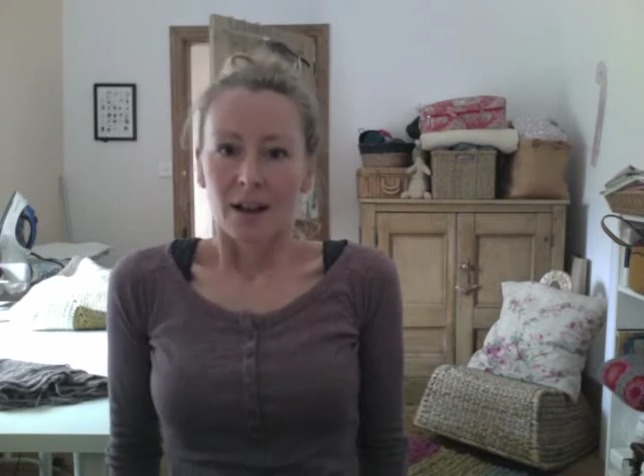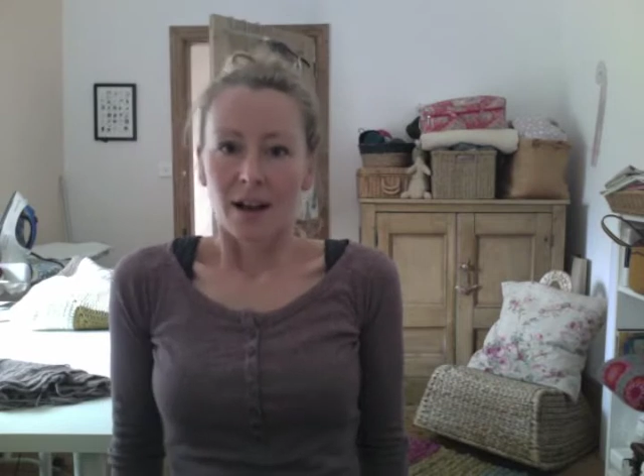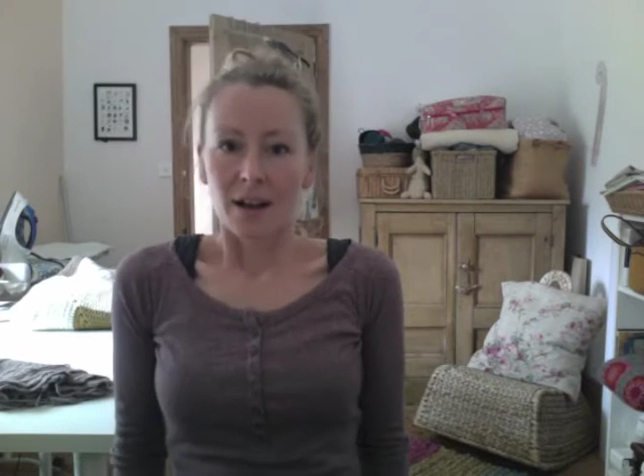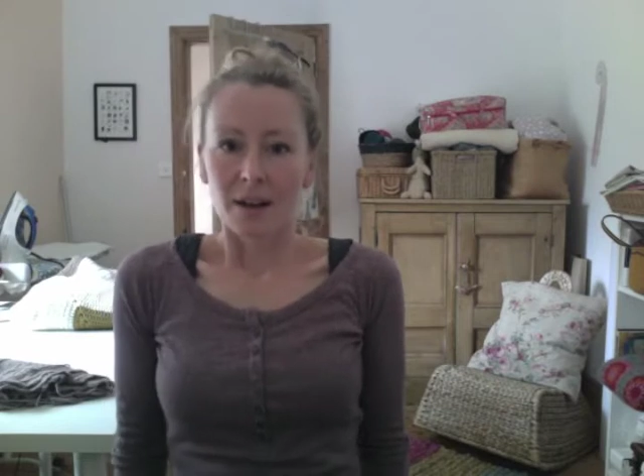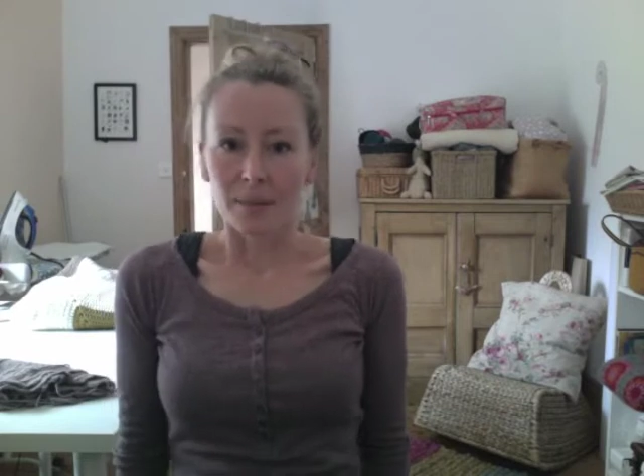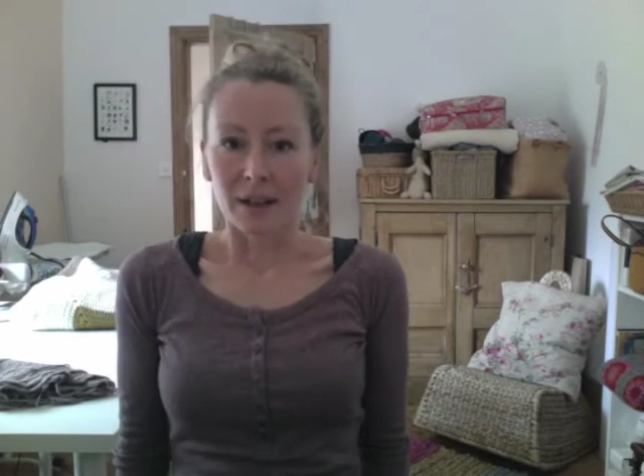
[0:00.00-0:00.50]

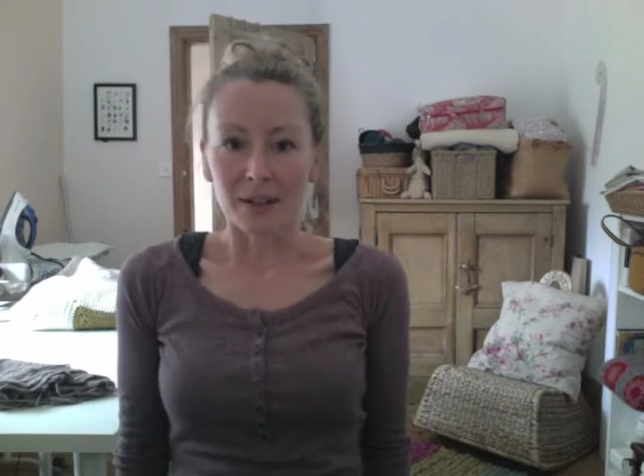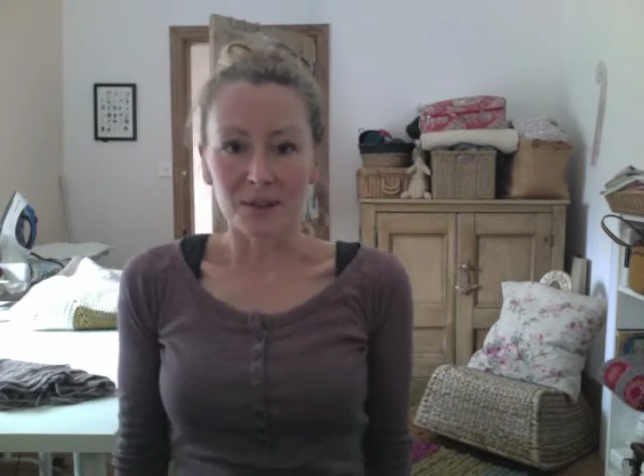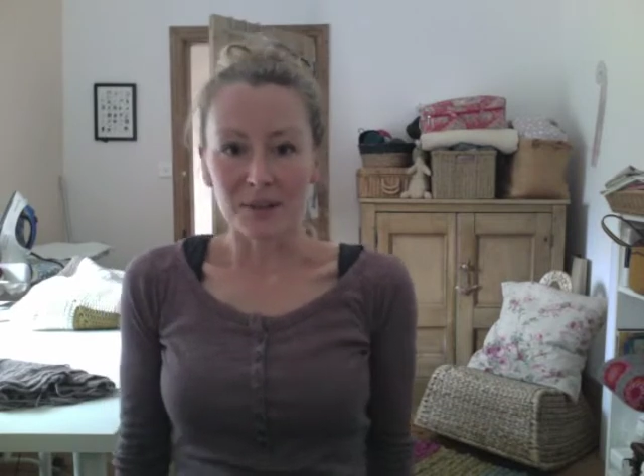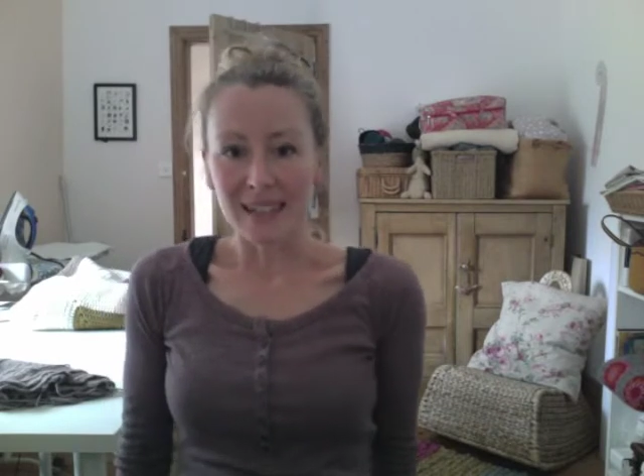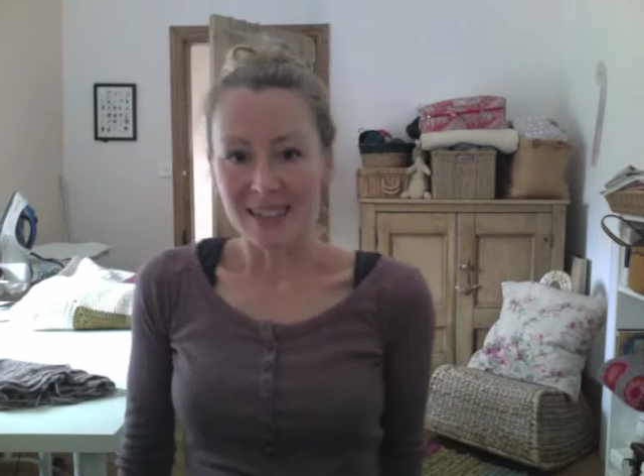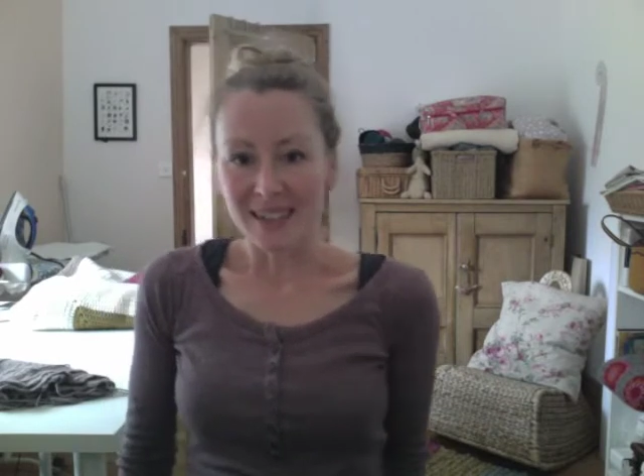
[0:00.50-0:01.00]
and I was
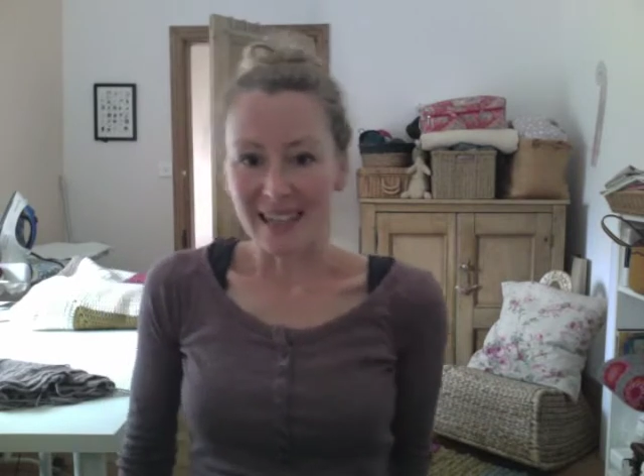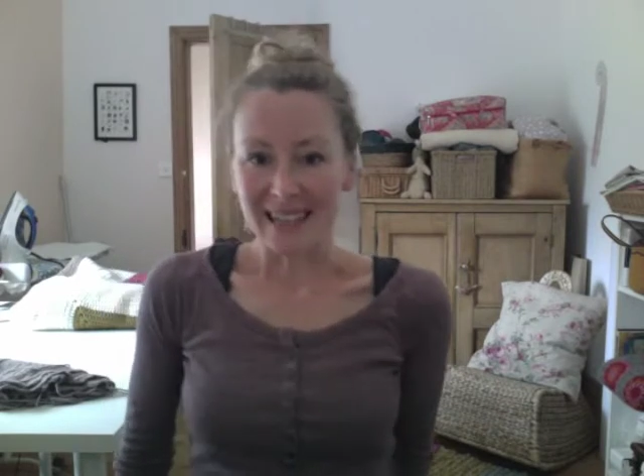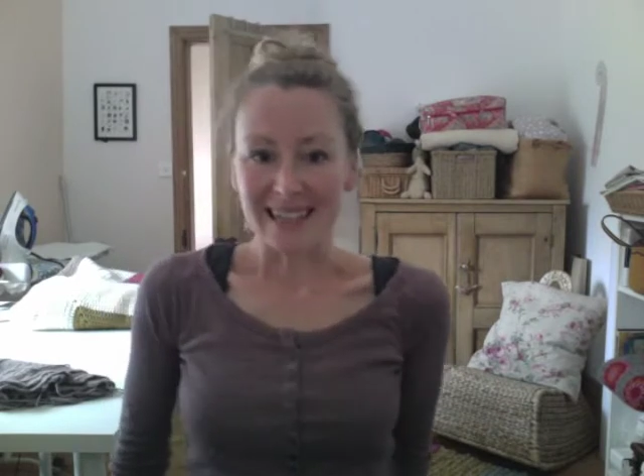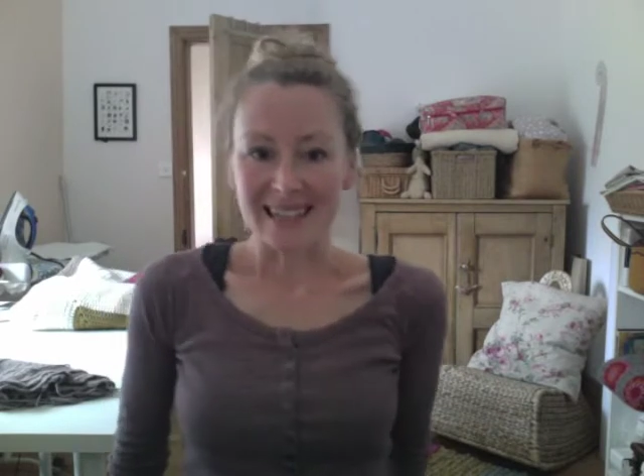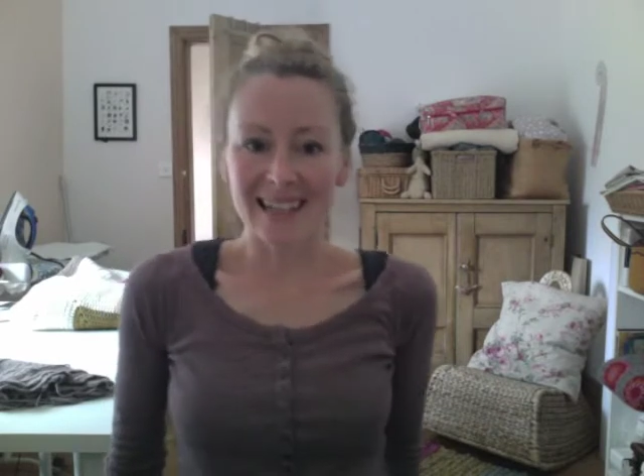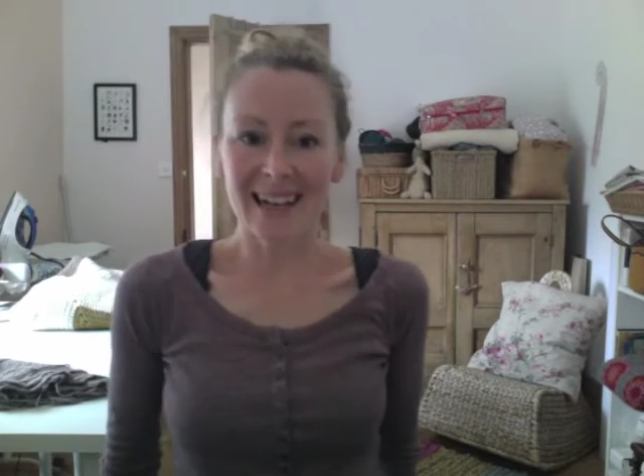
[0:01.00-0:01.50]
really
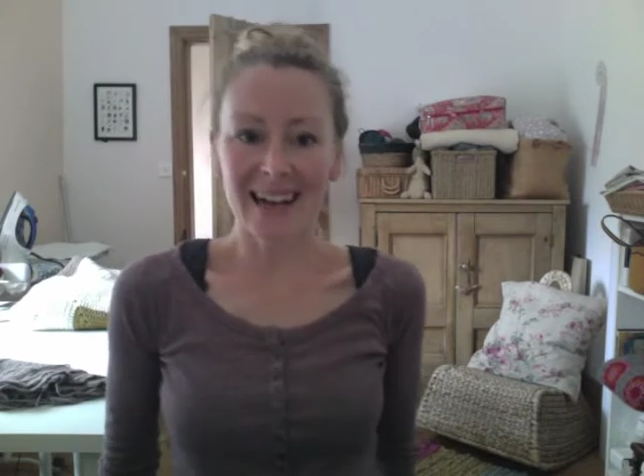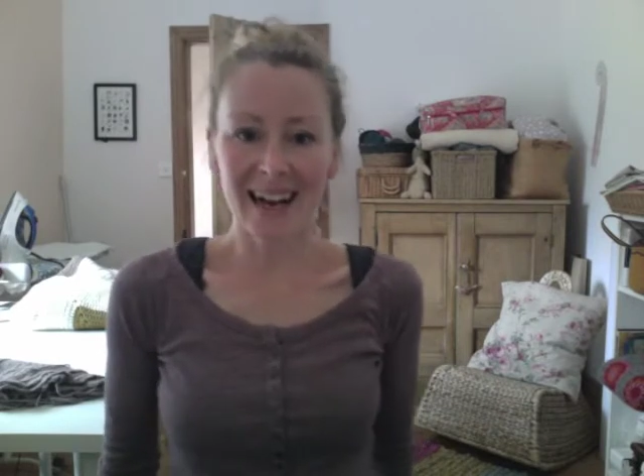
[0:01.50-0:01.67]
lucky,